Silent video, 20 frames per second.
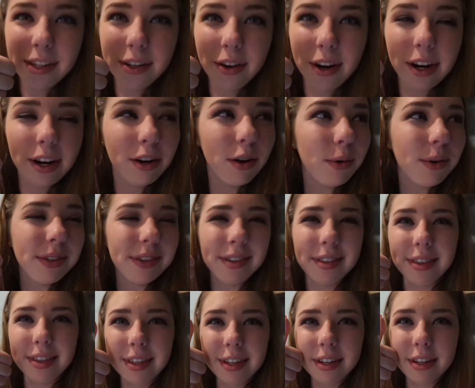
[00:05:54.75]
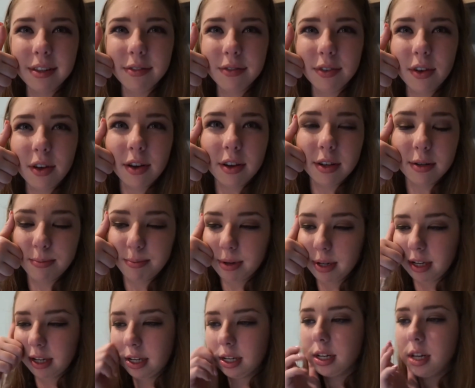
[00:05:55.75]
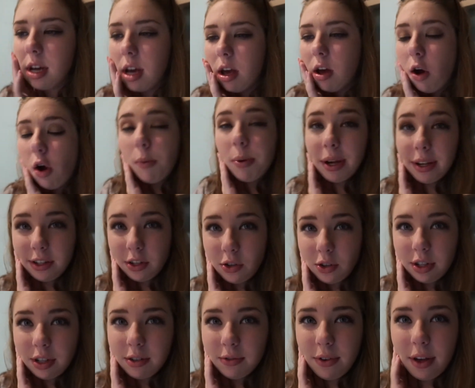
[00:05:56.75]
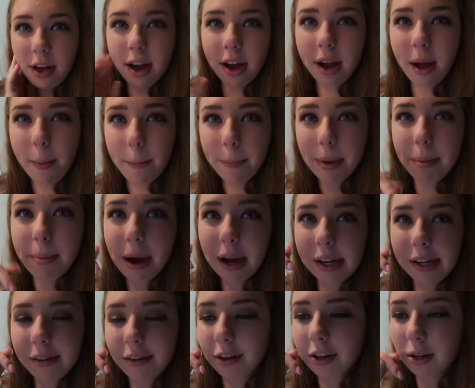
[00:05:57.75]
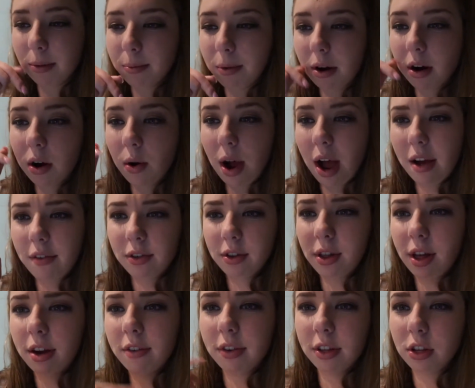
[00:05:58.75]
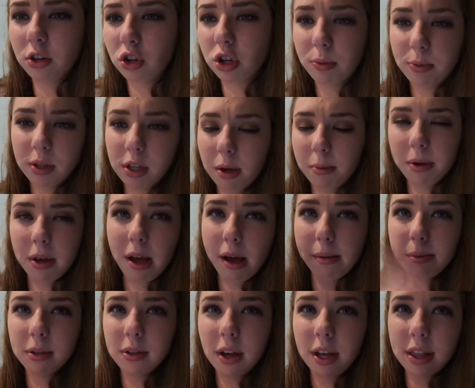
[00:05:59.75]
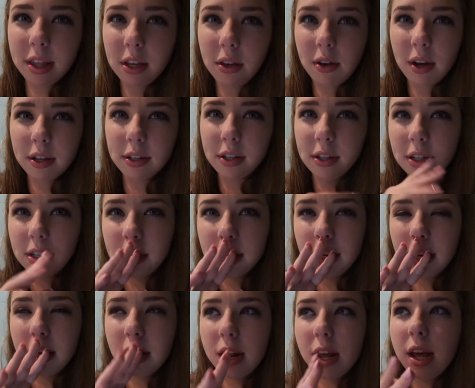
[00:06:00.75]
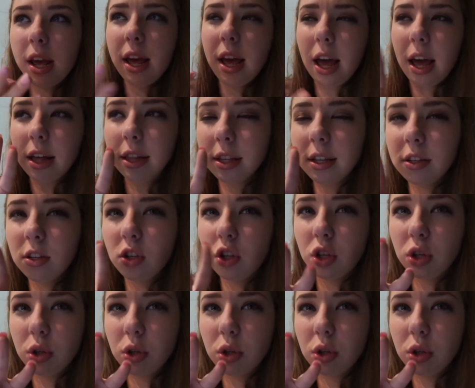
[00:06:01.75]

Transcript: Great, it always is at the end of the vlogs, but hope you guys enjoyed this vlog. Be back here tomorrow. I have a lot of other trips coming up, so I think you guys are gonna get at least